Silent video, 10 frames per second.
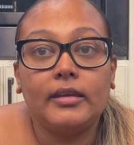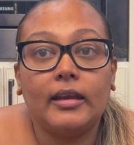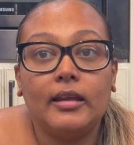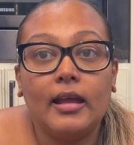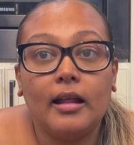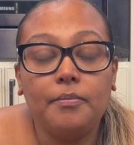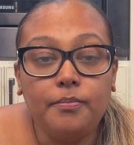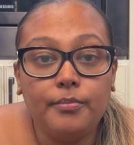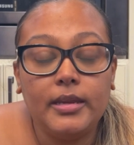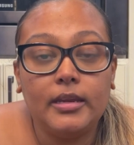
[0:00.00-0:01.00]
can
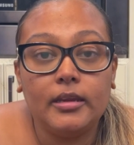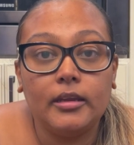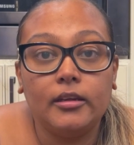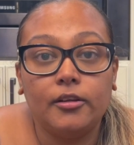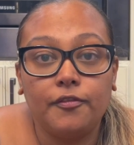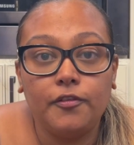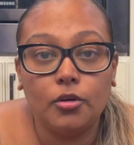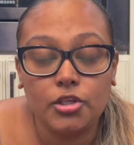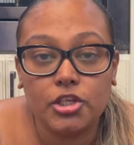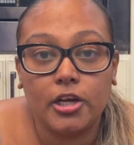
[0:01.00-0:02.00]
help me in the
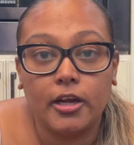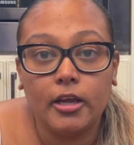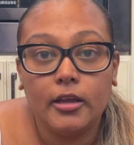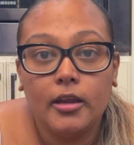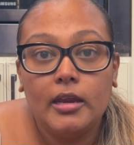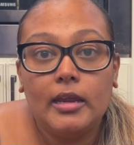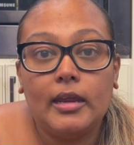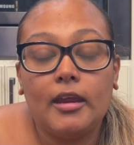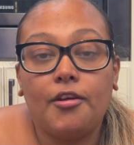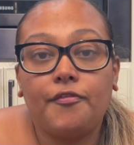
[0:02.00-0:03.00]
future
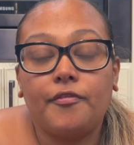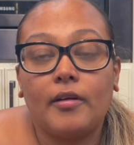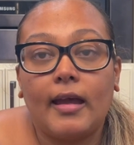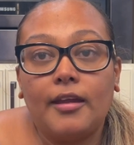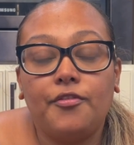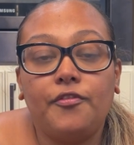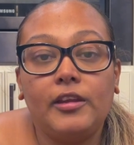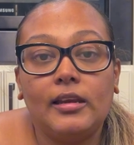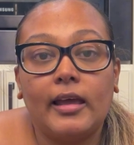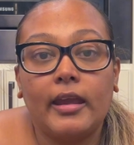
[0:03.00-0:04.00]
if I
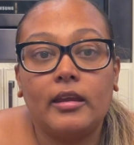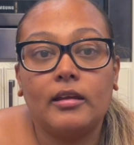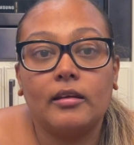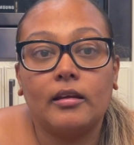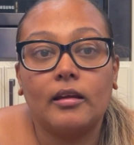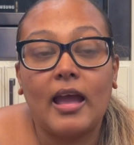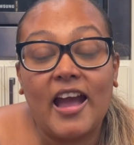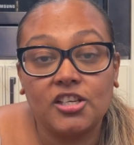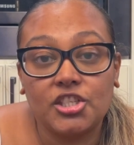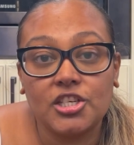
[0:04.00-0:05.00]
feel like
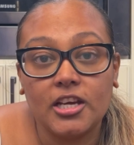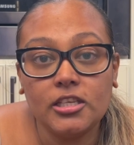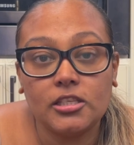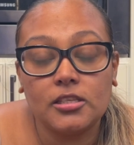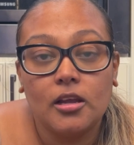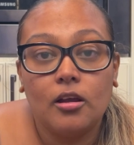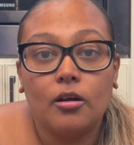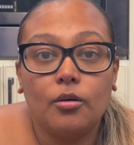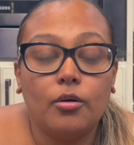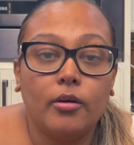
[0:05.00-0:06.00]
anxious
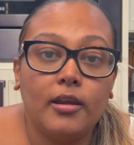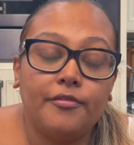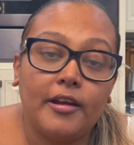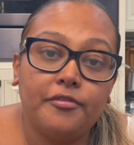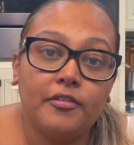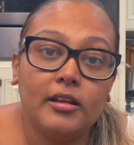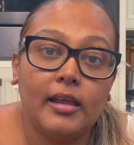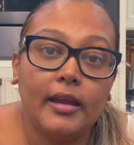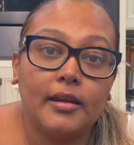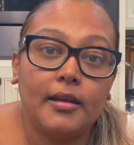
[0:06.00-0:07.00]
or if I feel
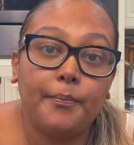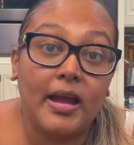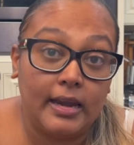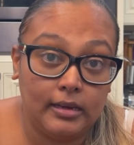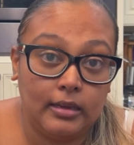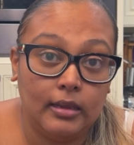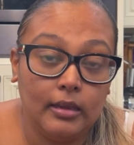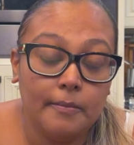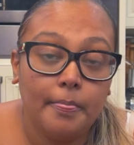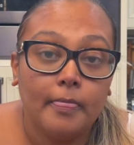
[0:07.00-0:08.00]
like
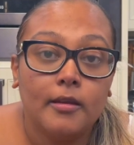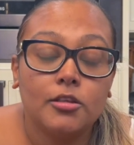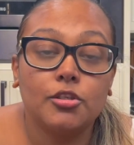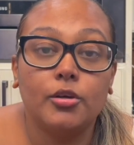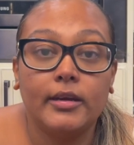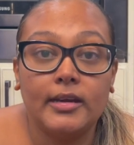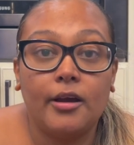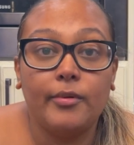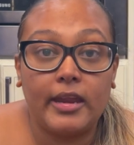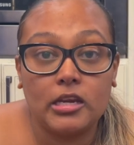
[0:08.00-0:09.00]
panicky, so in
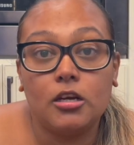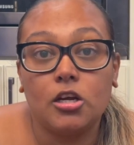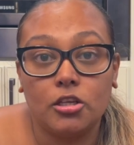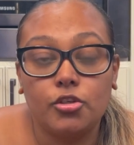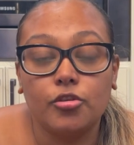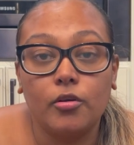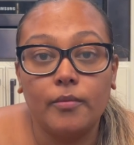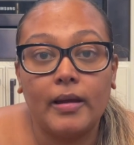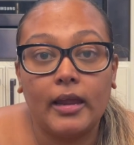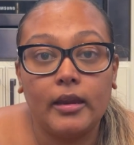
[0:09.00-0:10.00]
that way I can control
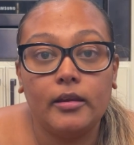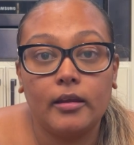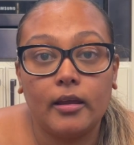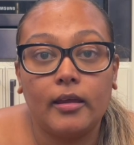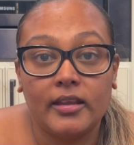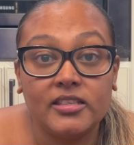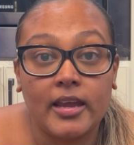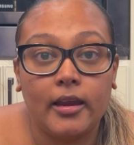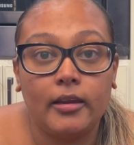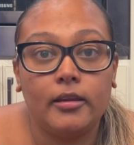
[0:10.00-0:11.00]
my
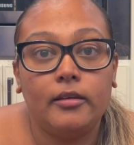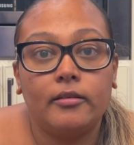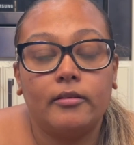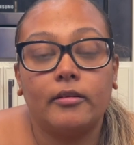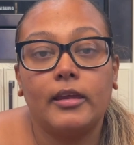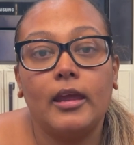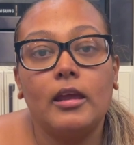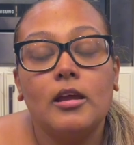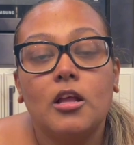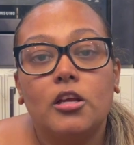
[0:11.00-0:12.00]
anxiety,
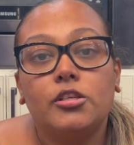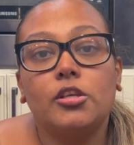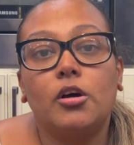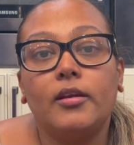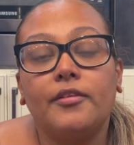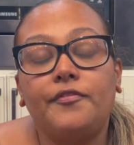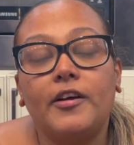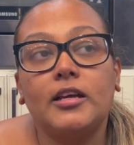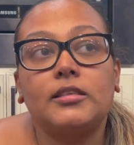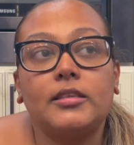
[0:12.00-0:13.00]
okay? So the
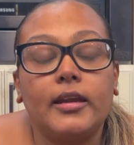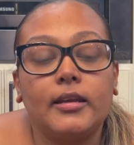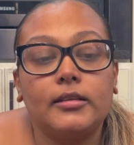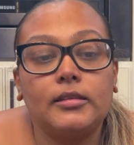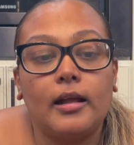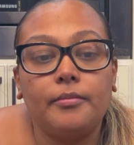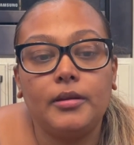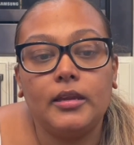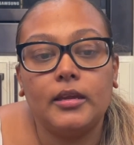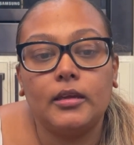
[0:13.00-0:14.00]
first thing they tell
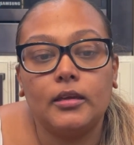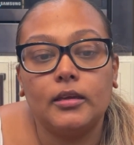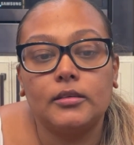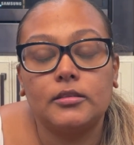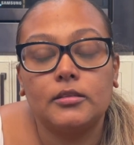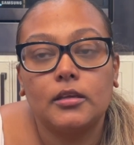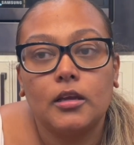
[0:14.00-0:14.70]
me is